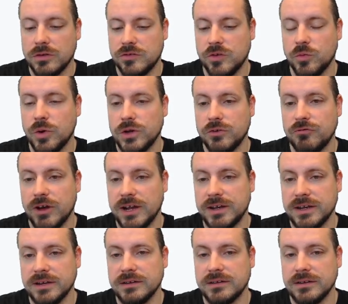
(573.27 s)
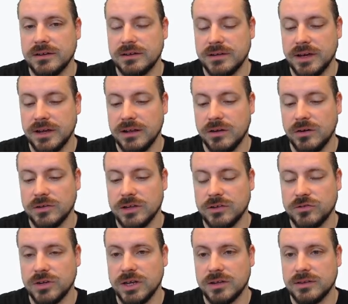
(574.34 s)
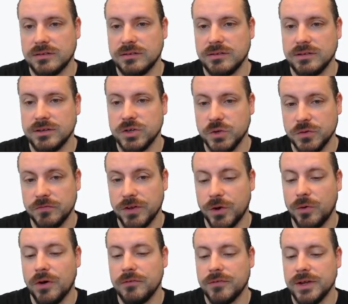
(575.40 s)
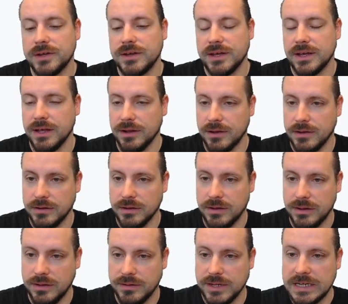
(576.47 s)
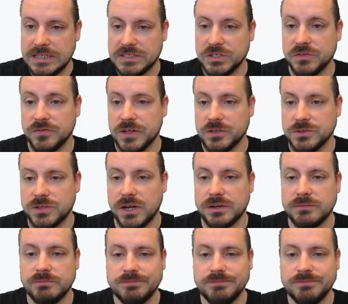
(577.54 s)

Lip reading: So when you're writing in a dialogue, that you get a good flow of it and easy to filter on.